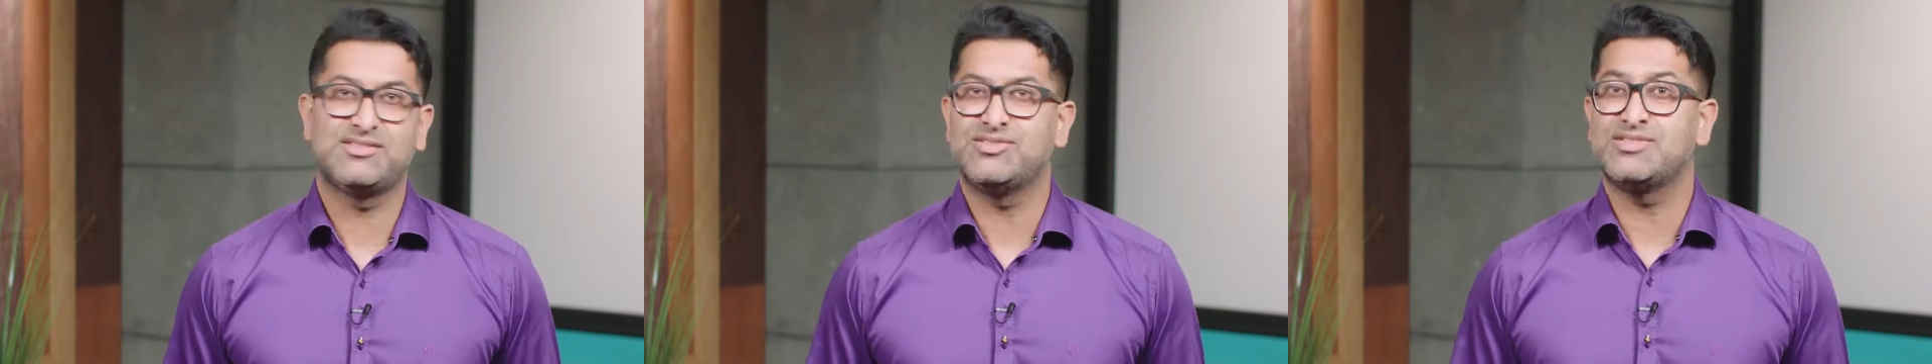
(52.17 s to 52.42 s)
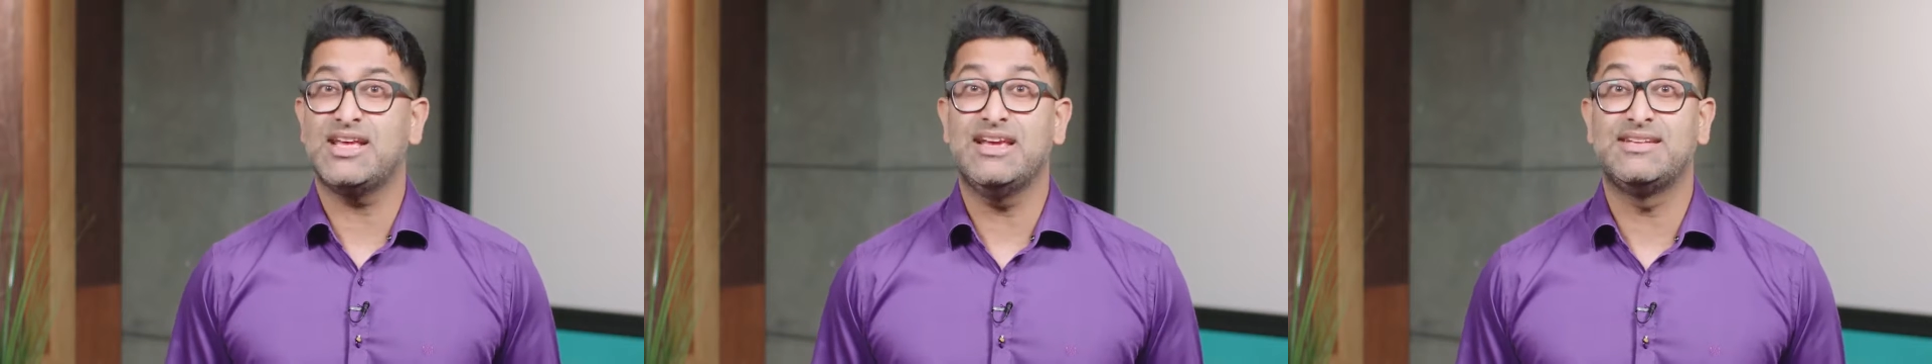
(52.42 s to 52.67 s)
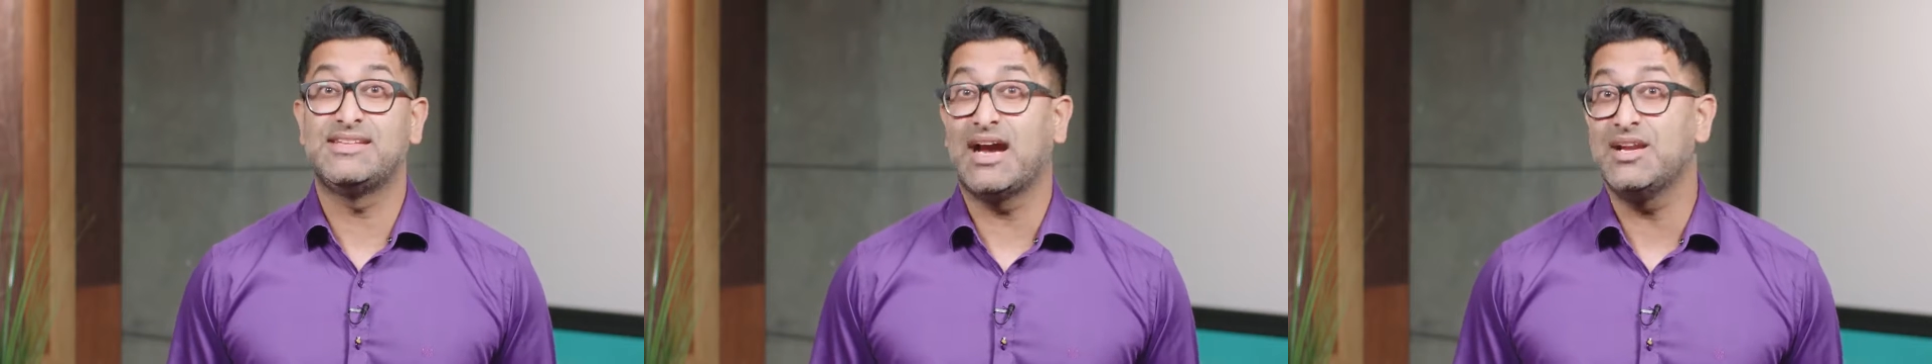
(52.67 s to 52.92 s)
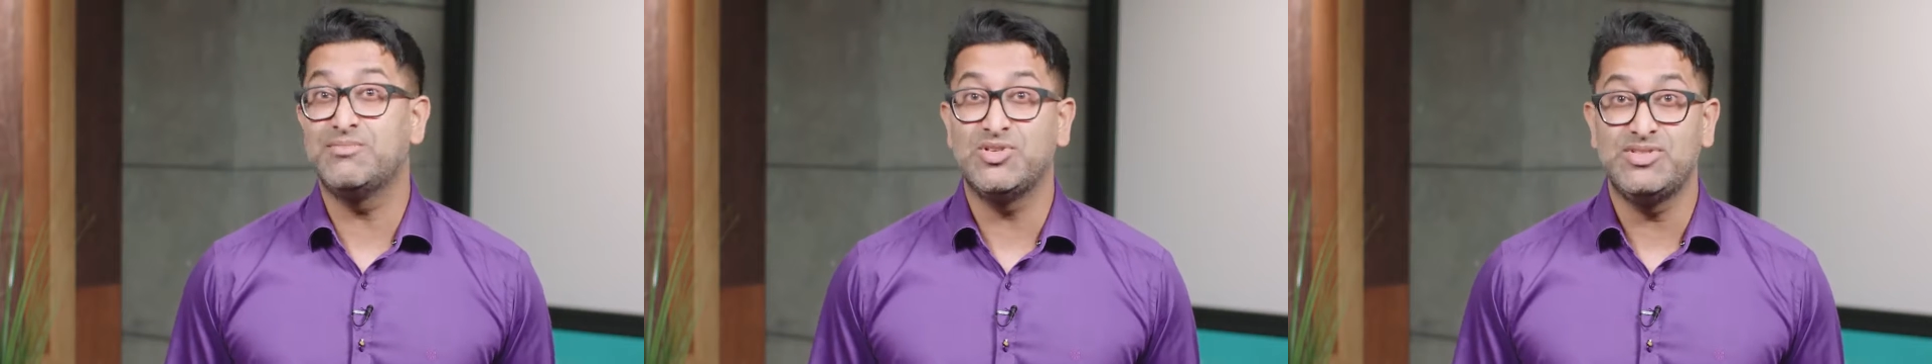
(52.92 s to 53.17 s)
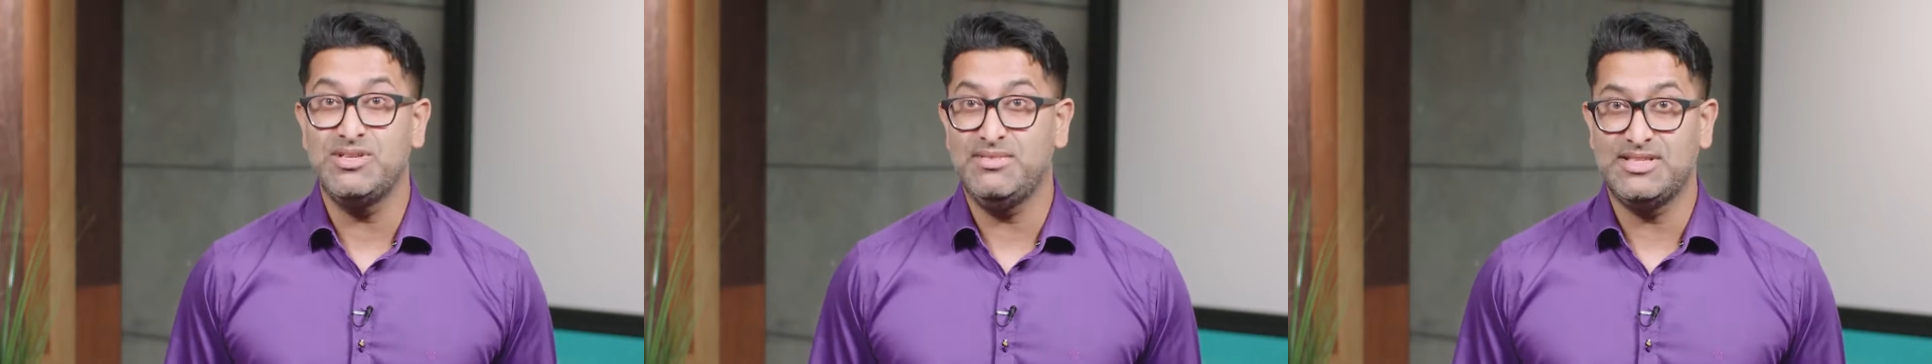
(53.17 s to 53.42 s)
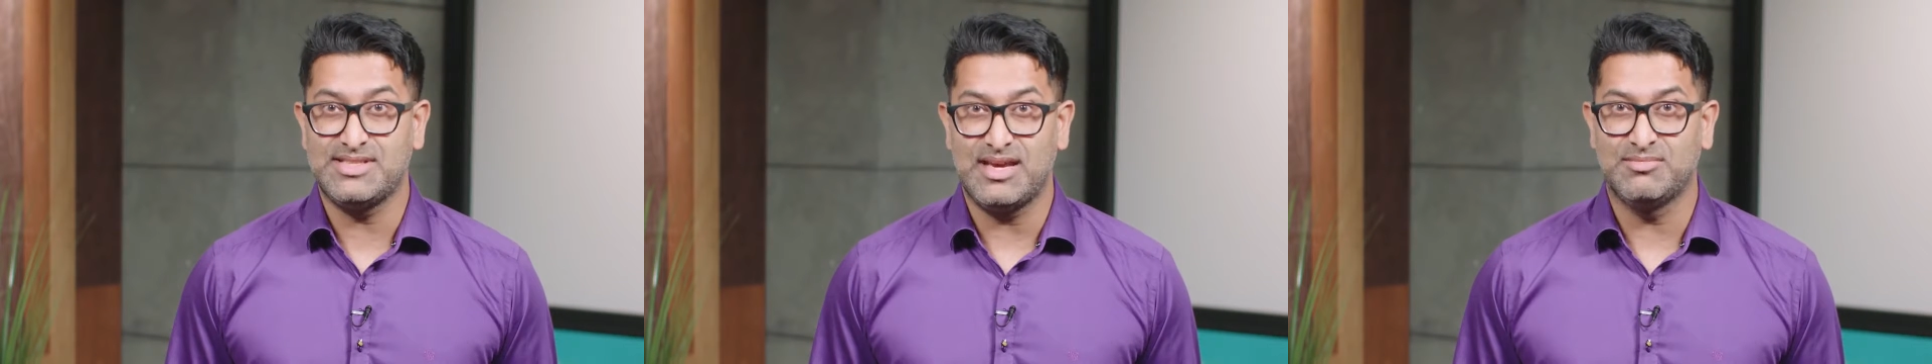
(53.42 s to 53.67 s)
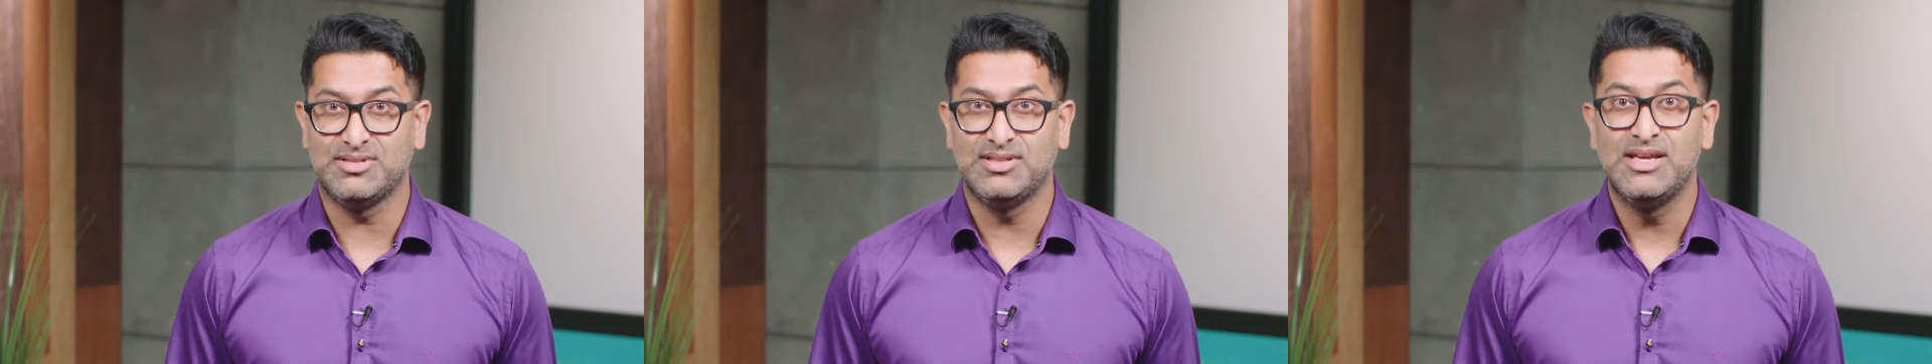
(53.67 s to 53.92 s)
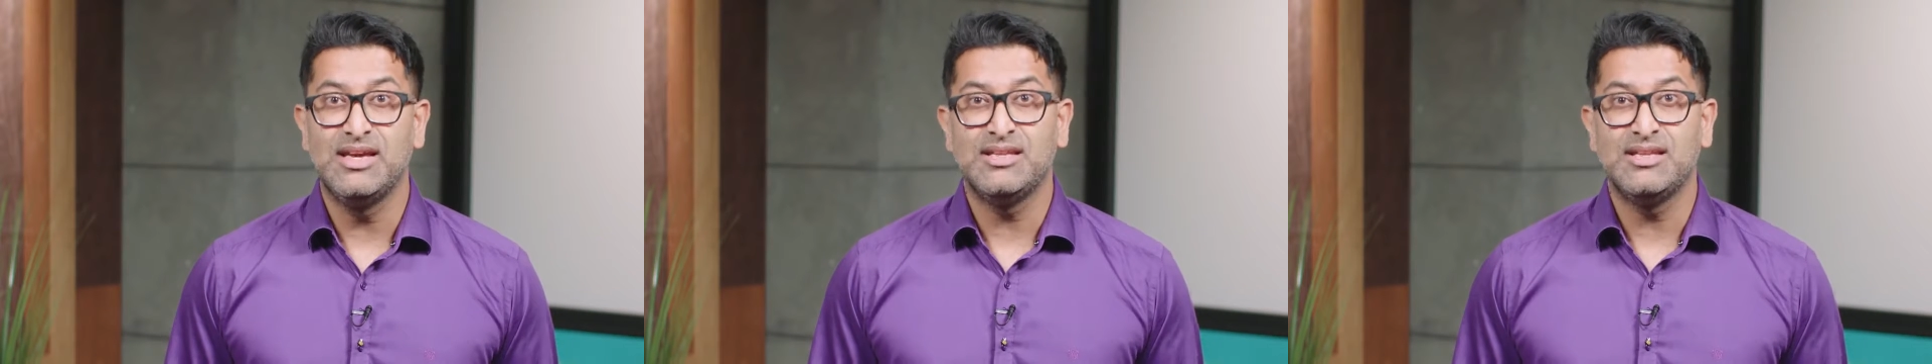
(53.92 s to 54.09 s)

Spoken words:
to, say, a DynamoDB table,